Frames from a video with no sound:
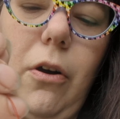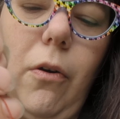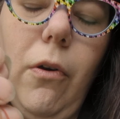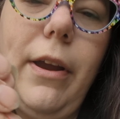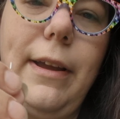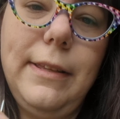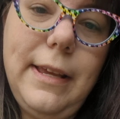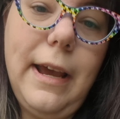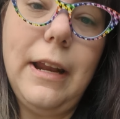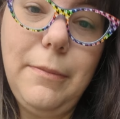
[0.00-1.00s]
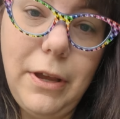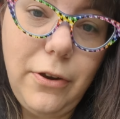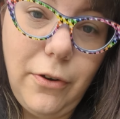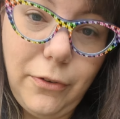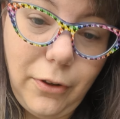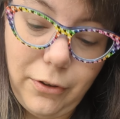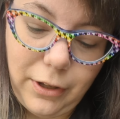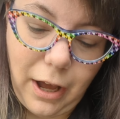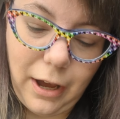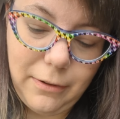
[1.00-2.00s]
Or you can take it and make your own little
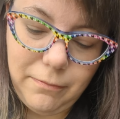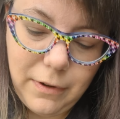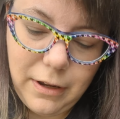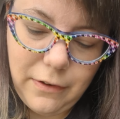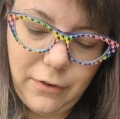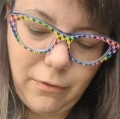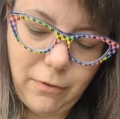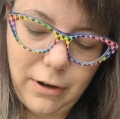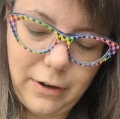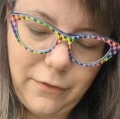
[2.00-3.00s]
knot if you want.